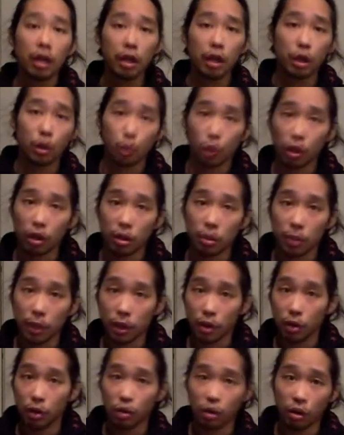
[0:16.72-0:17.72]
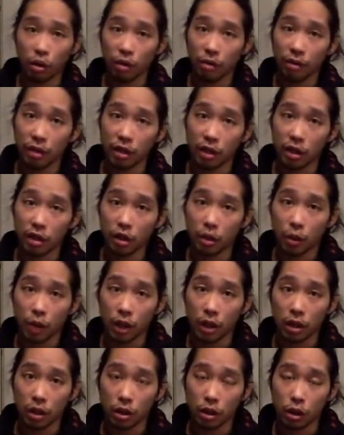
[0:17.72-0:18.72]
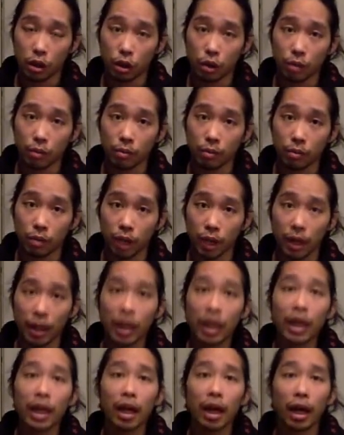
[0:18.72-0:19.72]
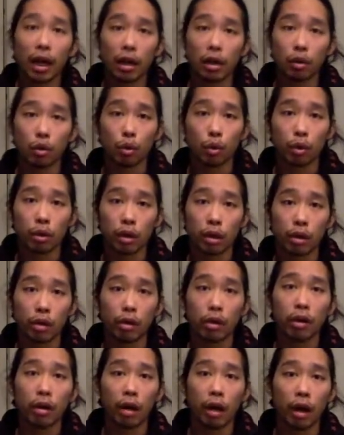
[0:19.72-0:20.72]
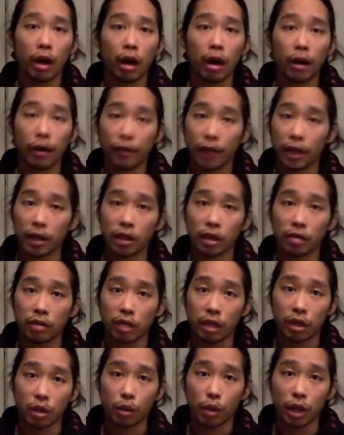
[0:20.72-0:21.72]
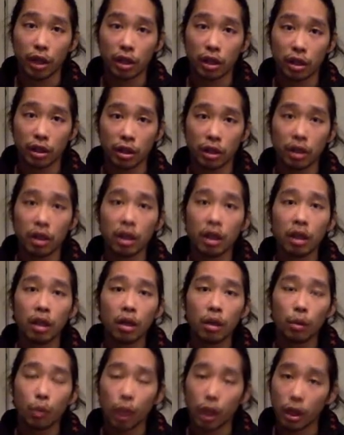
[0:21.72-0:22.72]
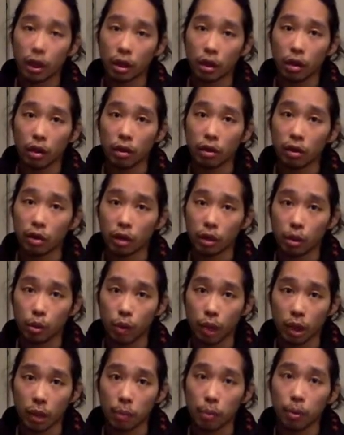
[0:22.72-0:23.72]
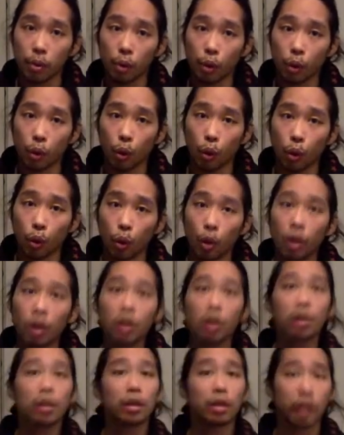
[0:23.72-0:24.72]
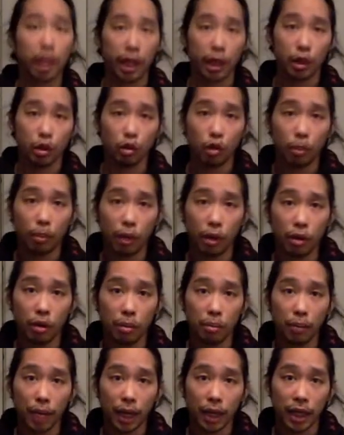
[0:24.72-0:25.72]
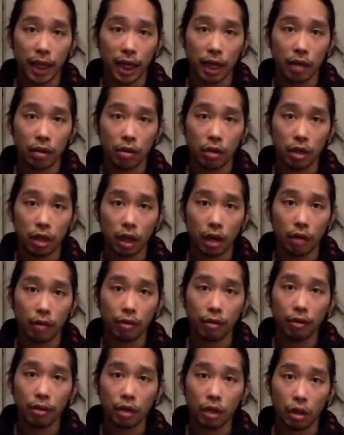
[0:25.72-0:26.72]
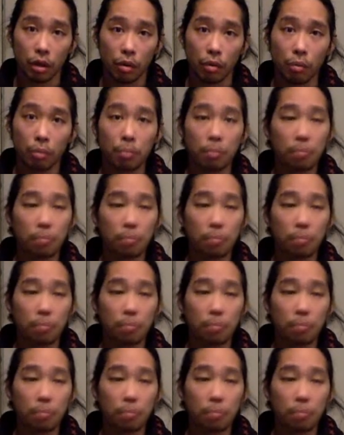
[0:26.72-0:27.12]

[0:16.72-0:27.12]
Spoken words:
you want to be in control of the situation too, right? And there's also offensive situations where you can look to sweep or take your opponent back down yourself. So